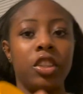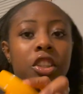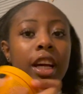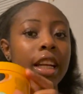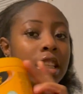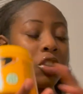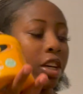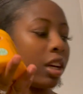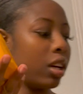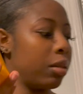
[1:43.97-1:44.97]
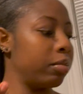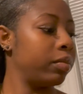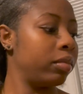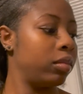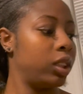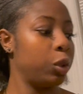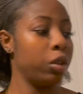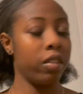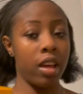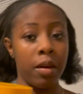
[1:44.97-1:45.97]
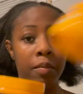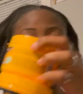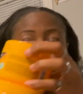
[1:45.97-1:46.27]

Shine and Jam, two of them,